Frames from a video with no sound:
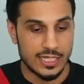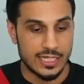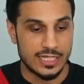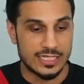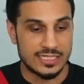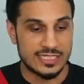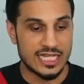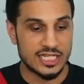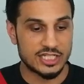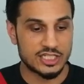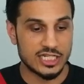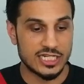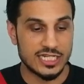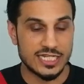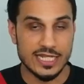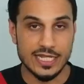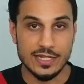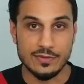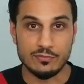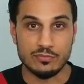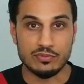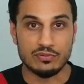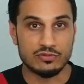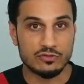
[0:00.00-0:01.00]
is actually
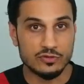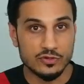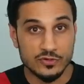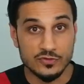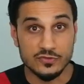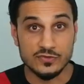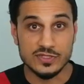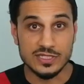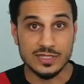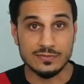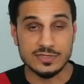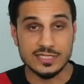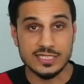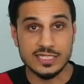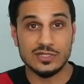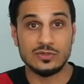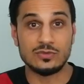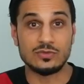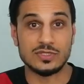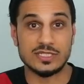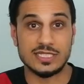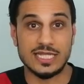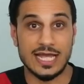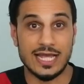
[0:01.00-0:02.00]
improve some
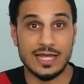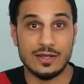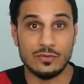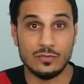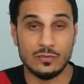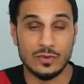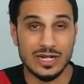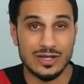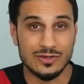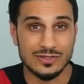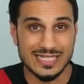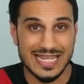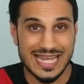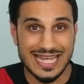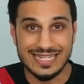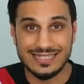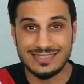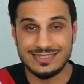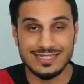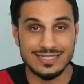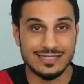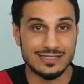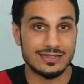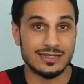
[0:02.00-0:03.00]
skills that when I was
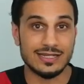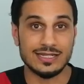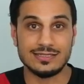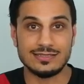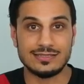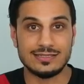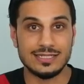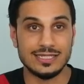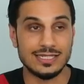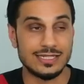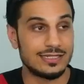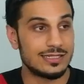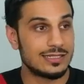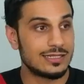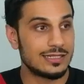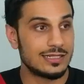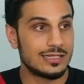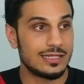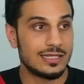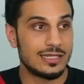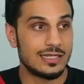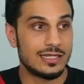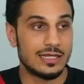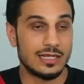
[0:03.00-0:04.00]
18, 19,
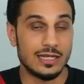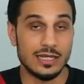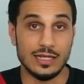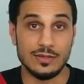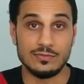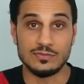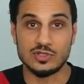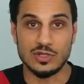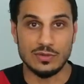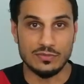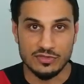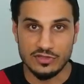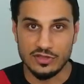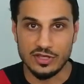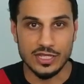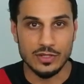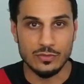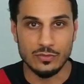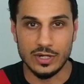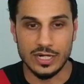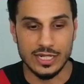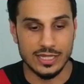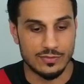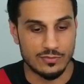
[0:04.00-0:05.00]
um, so I'm
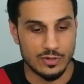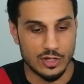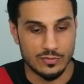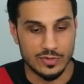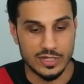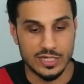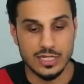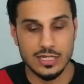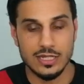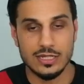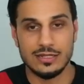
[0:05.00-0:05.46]
31 at the moment,